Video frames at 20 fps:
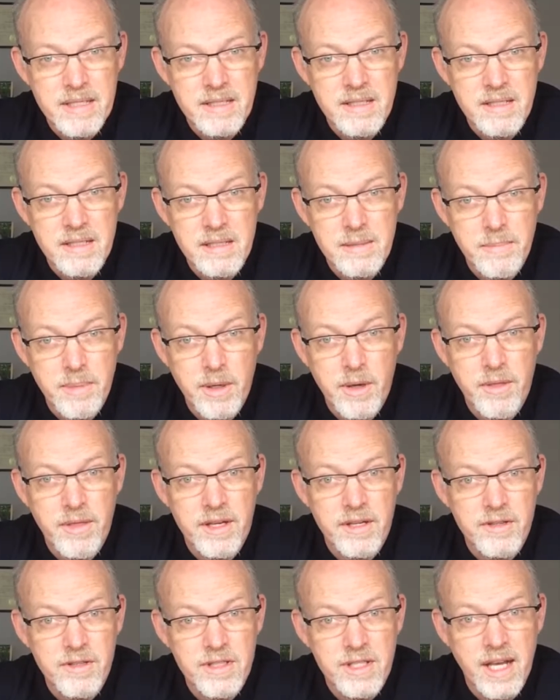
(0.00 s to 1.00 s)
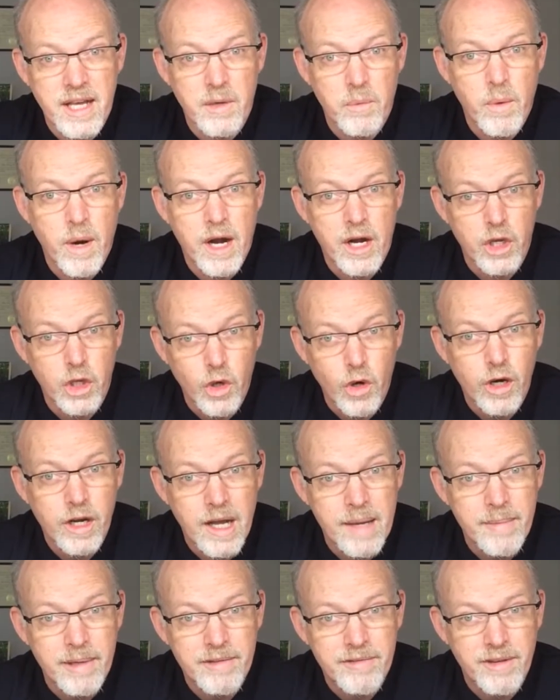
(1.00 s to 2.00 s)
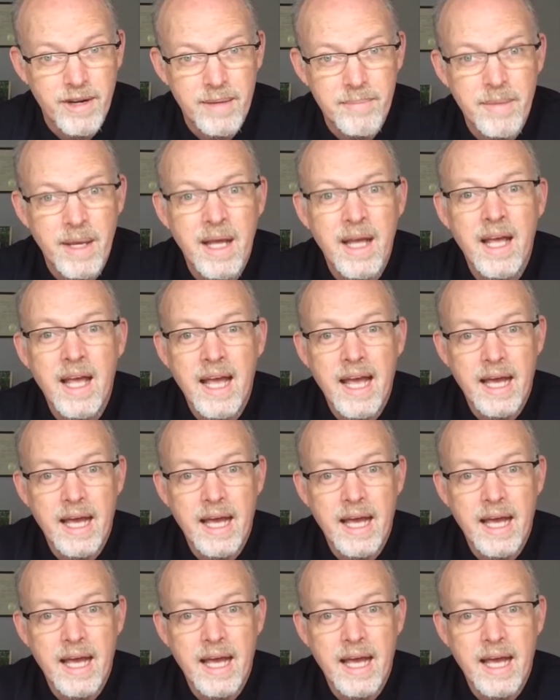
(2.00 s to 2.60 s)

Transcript: business to both understand where you're coming from